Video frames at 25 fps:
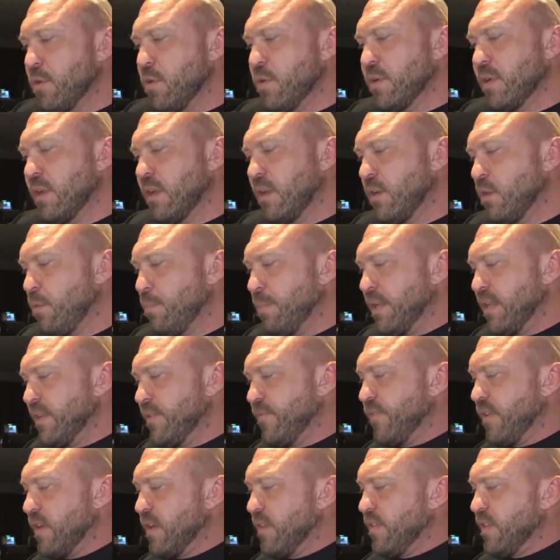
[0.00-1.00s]
doing a little bit
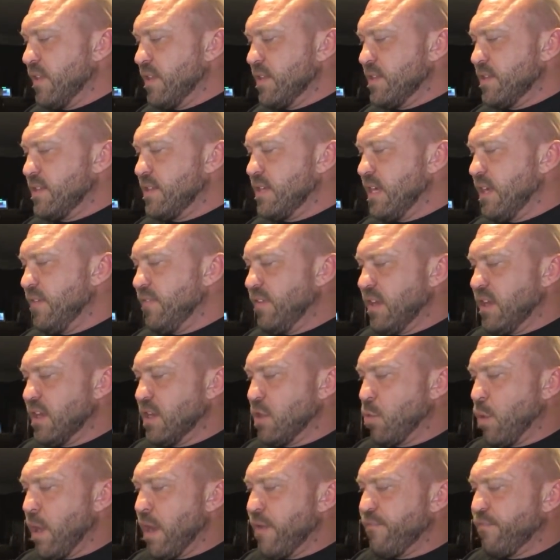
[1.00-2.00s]
of the Zevia
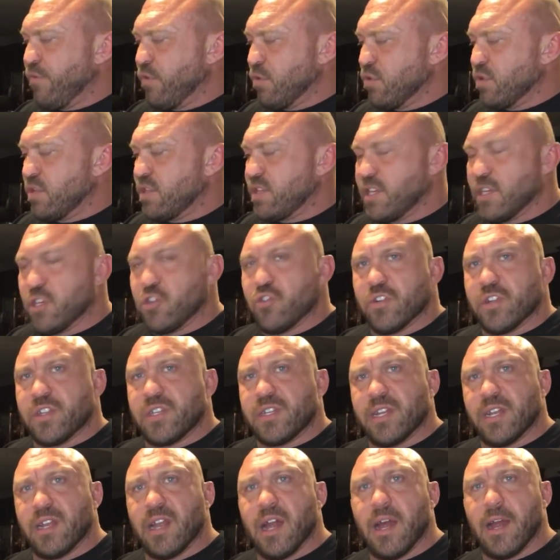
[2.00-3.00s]
grapefruit citrus
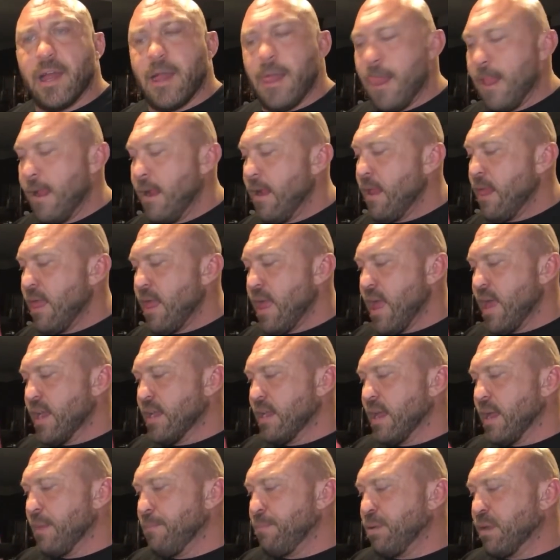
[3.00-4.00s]
tonight.
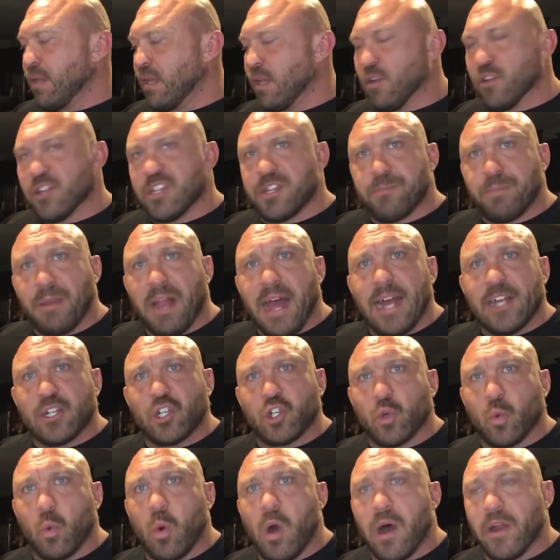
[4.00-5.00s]
And I put a little
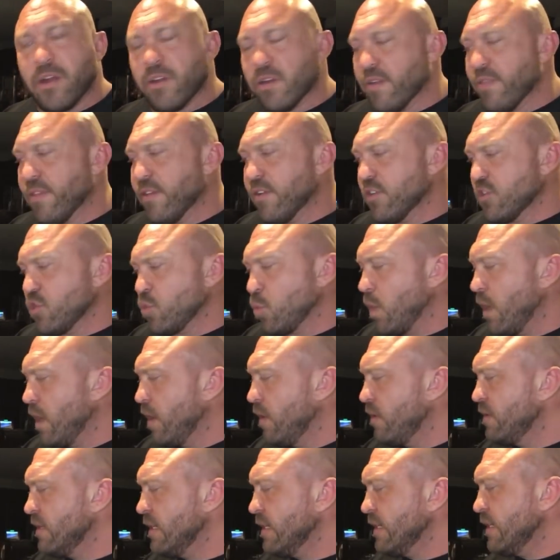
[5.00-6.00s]
splash of water in there as
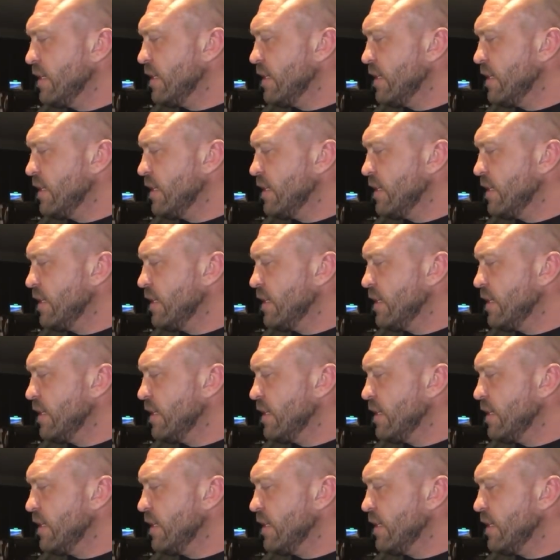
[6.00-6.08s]
well,